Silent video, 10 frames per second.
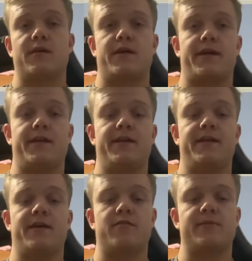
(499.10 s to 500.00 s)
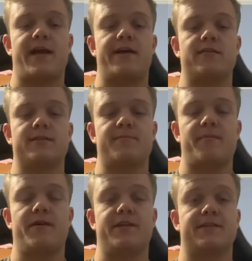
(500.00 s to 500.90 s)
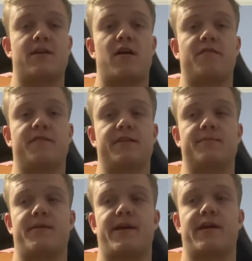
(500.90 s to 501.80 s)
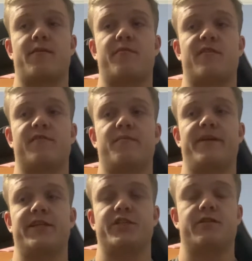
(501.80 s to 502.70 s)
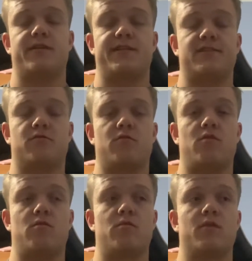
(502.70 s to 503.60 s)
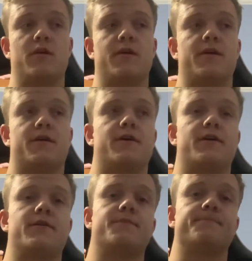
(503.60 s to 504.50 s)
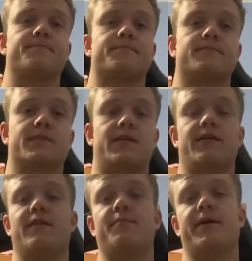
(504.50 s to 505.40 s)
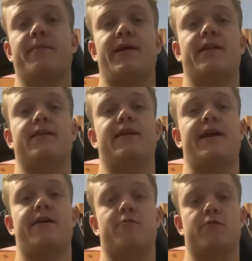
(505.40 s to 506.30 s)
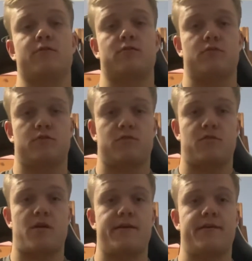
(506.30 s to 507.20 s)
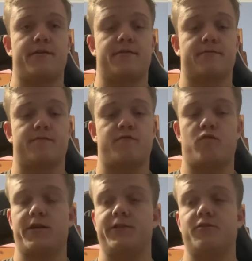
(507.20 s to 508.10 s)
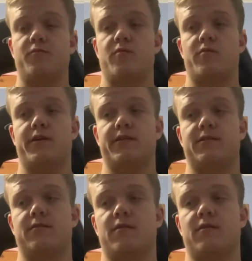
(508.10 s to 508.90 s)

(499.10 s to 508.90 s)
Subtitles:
and he helped Alex maybe get his confidence back coming off the bench in a lesser role. Then the big man of the hour, Trae Young, 42 points.